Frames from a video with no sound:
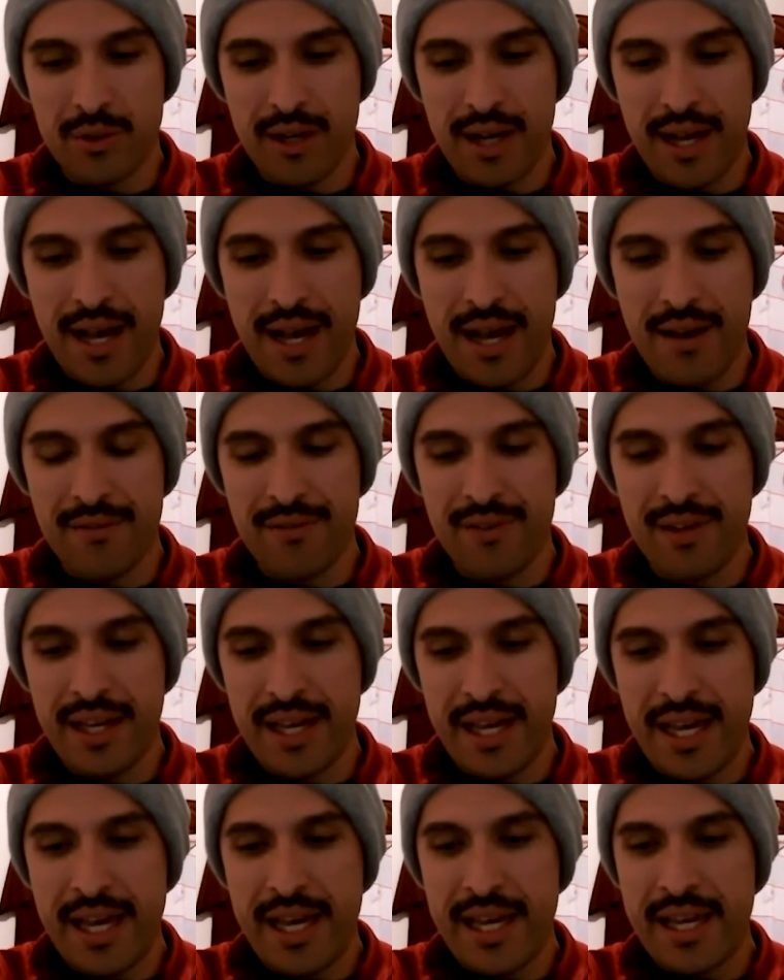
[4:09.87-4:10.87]
have
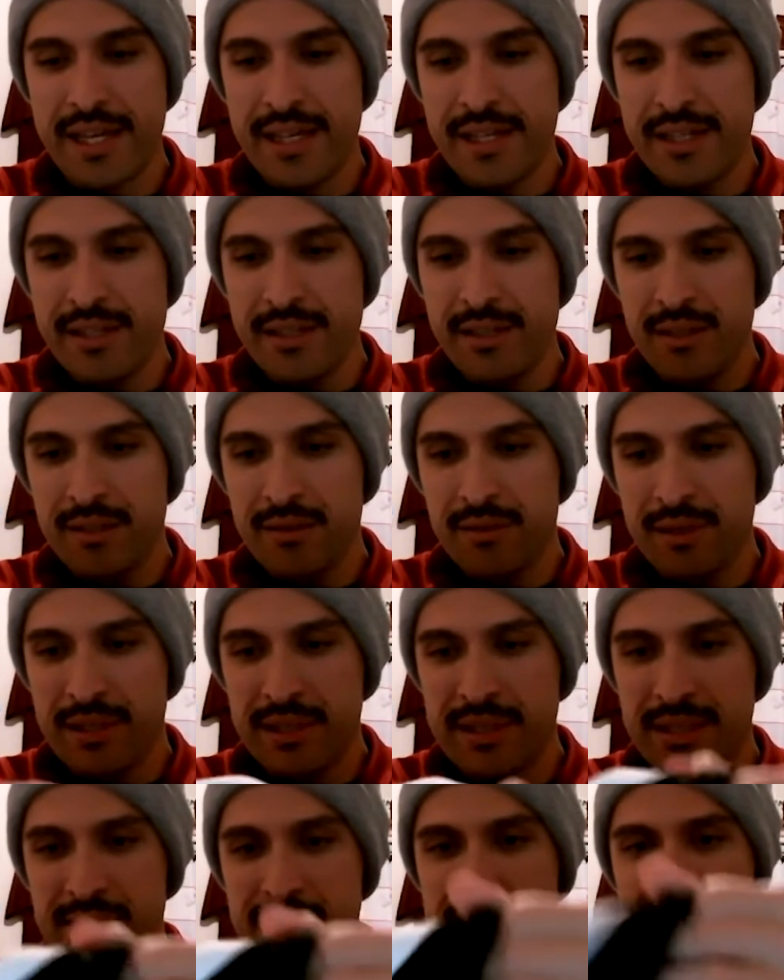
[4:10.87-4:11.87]
what
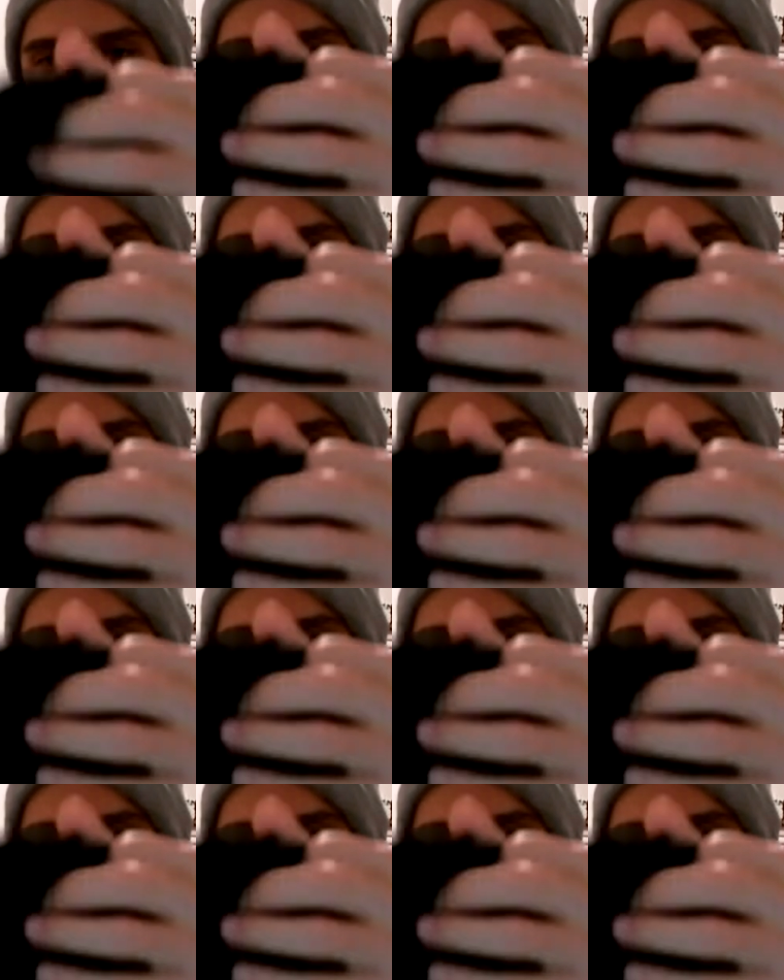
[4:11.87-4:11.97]
is this?